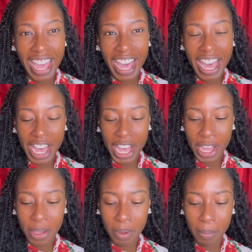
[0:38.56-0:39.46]

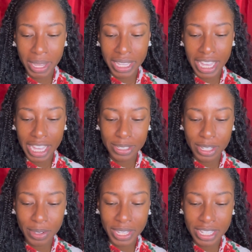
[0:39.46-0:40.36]
But yeah,
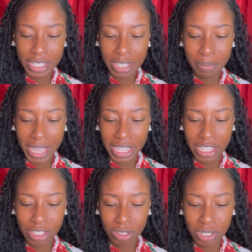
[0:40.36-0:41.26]
so his main
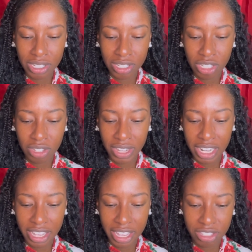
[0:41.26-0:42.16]
interest,
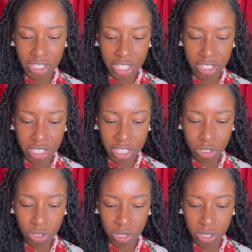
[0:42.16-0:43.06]
Chevalier de
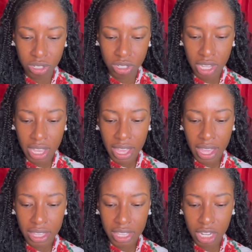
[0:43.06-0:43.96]
Saint Georges,
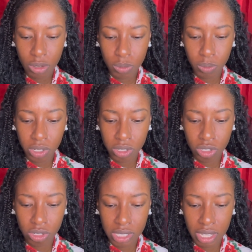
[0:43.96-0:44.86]
and then he was born
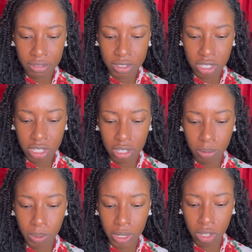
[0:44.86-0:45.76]
Joseph de
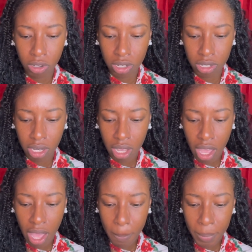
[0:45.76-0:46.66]
Boulogne.
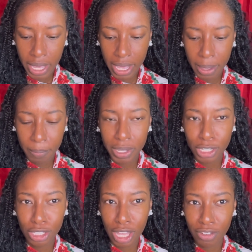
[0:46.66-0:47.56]
But
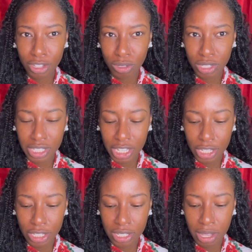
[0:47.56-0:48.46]
his love interest
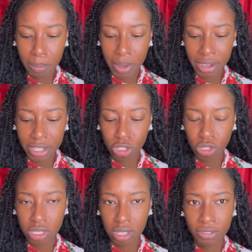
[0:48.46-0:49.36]
is Marie
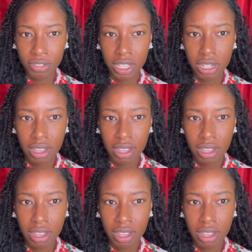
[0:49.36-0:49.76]
Josephine,